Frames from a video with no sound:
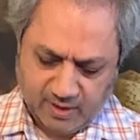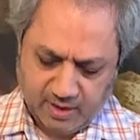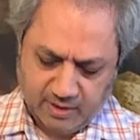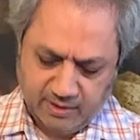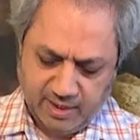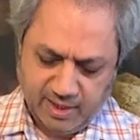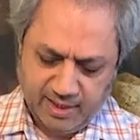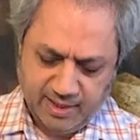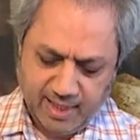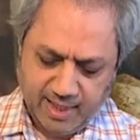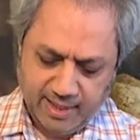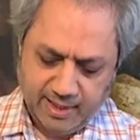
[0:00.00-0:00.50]

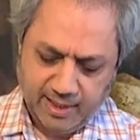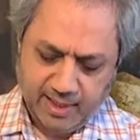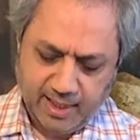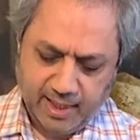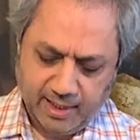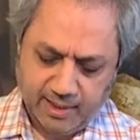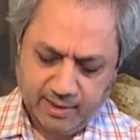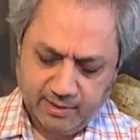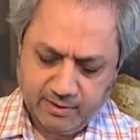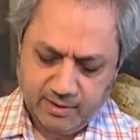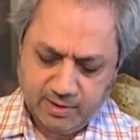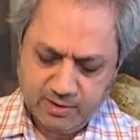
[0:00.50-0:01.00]
they
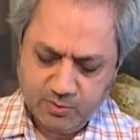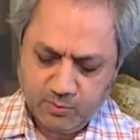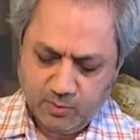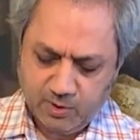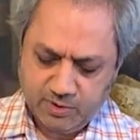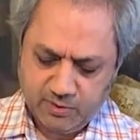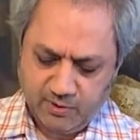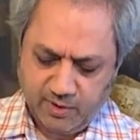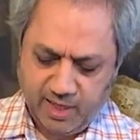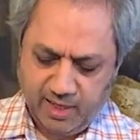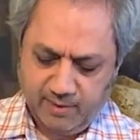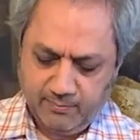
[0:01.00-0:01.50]
dedicated this one
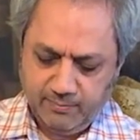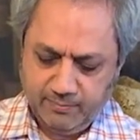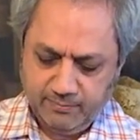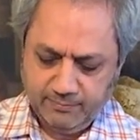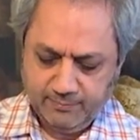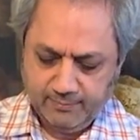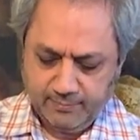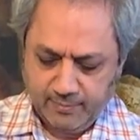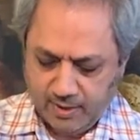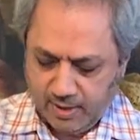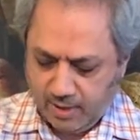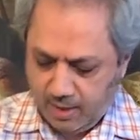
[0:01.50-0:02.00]
to him.
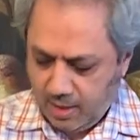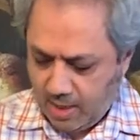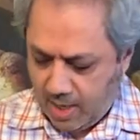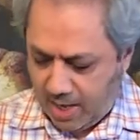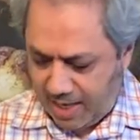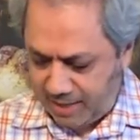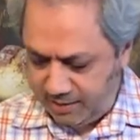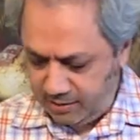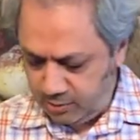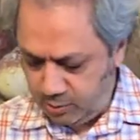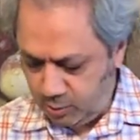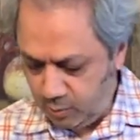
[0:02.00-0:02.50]

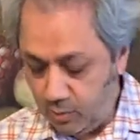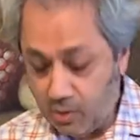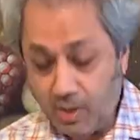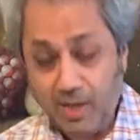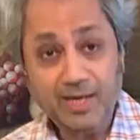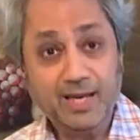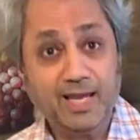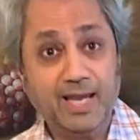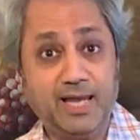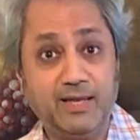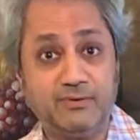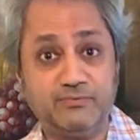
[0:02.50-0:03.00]
I do
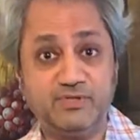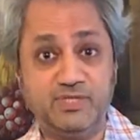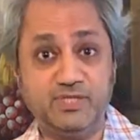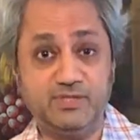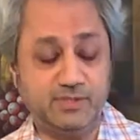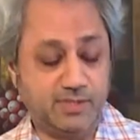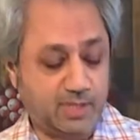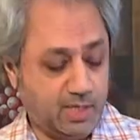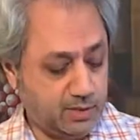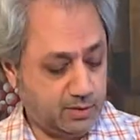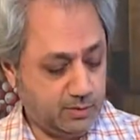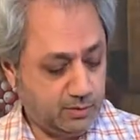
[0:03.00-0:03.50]
not have
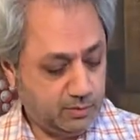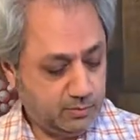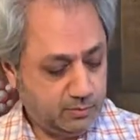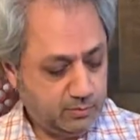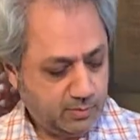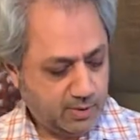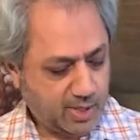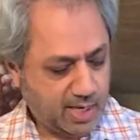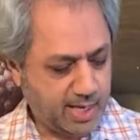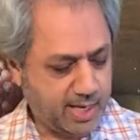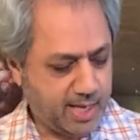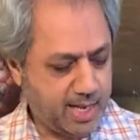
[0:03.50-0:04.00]
Cinzano.
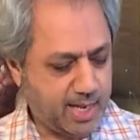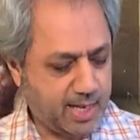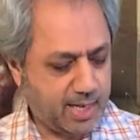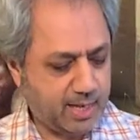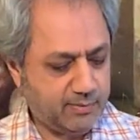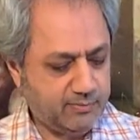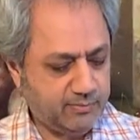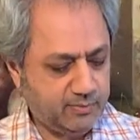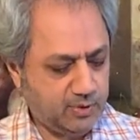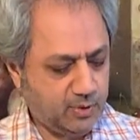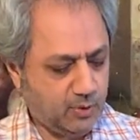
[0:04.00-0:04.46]
I have